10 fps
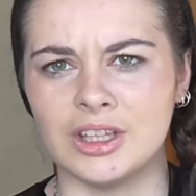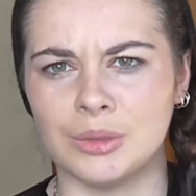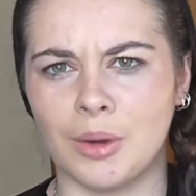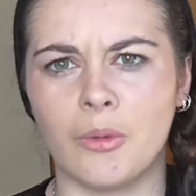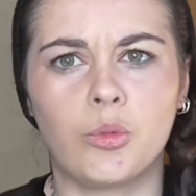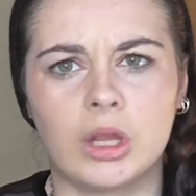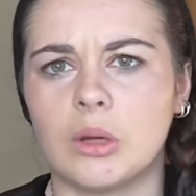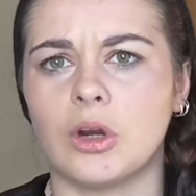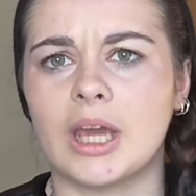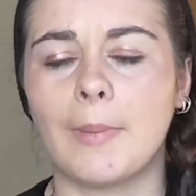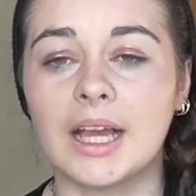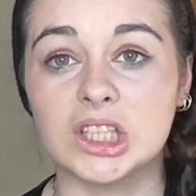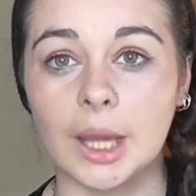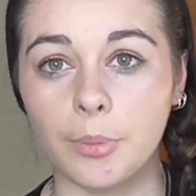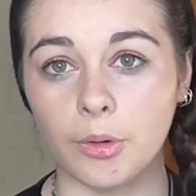you might really want to get back
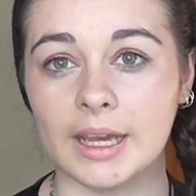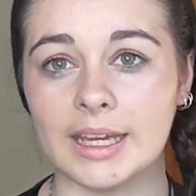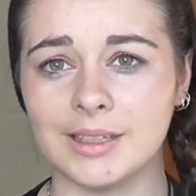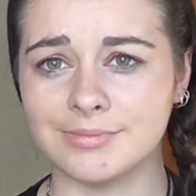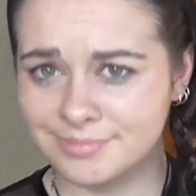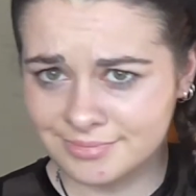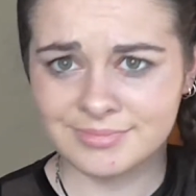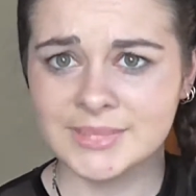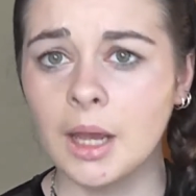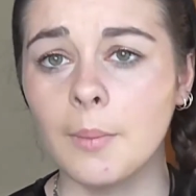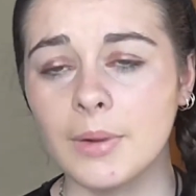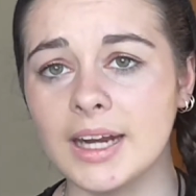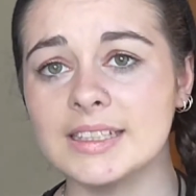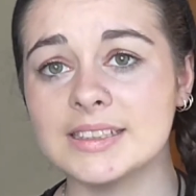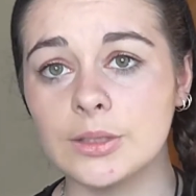to that
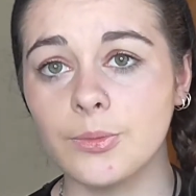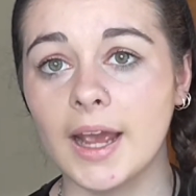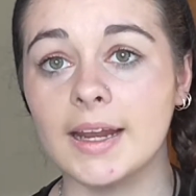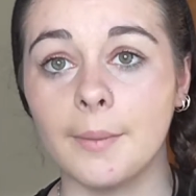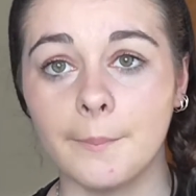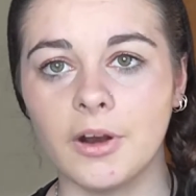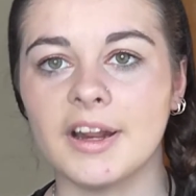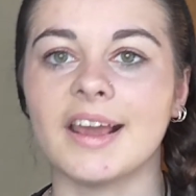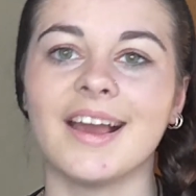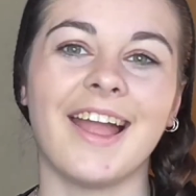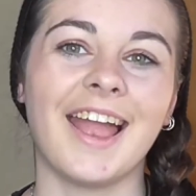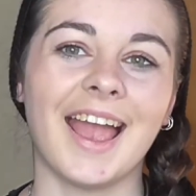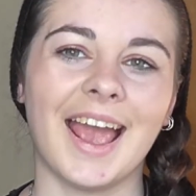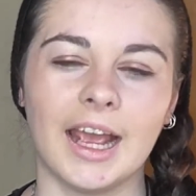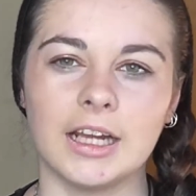pre-pregnancy weight and body,
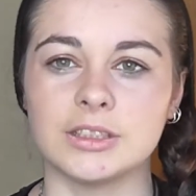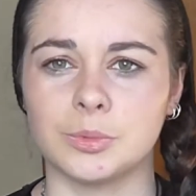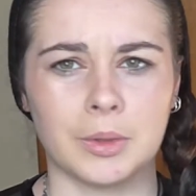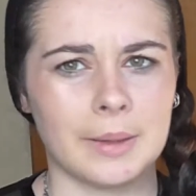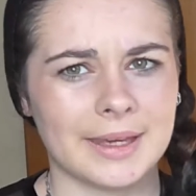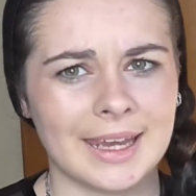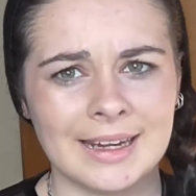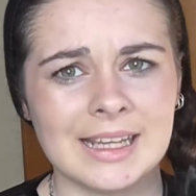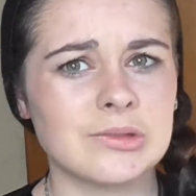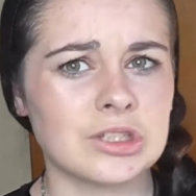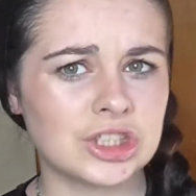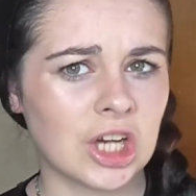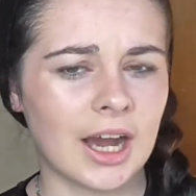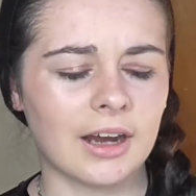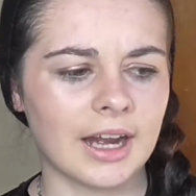and wear bikinis with your
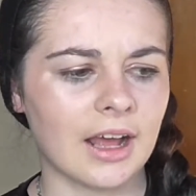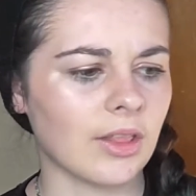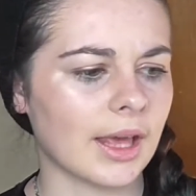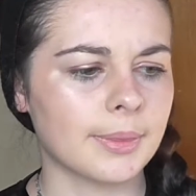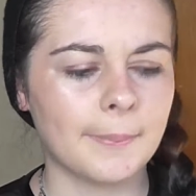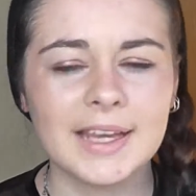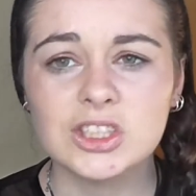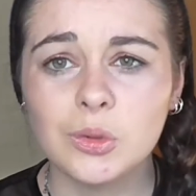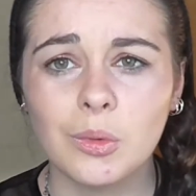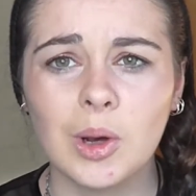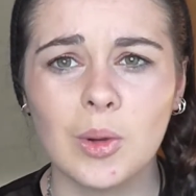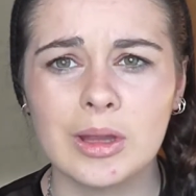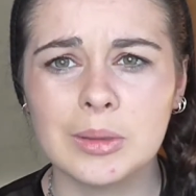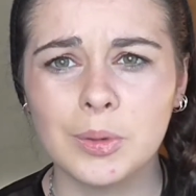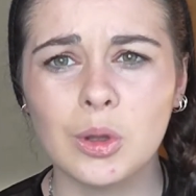child out like at the beach or
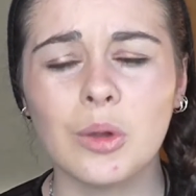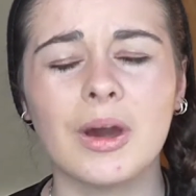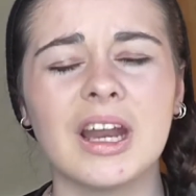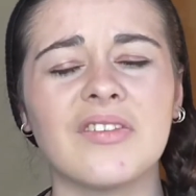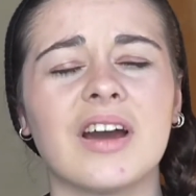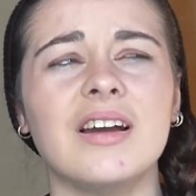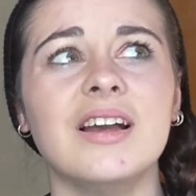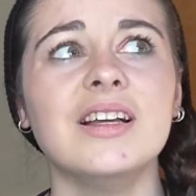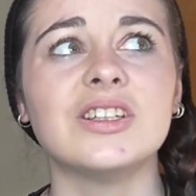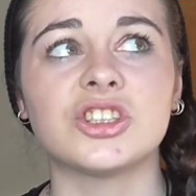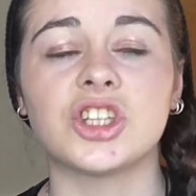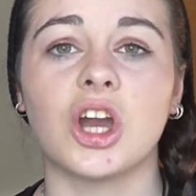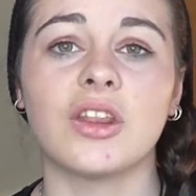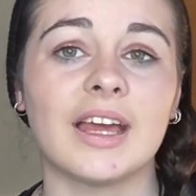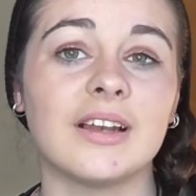at the pool or whatever.
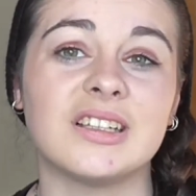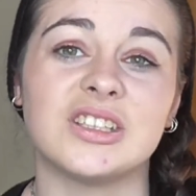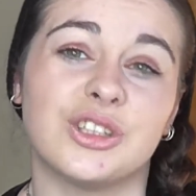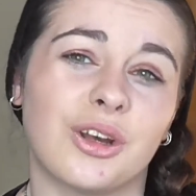So then,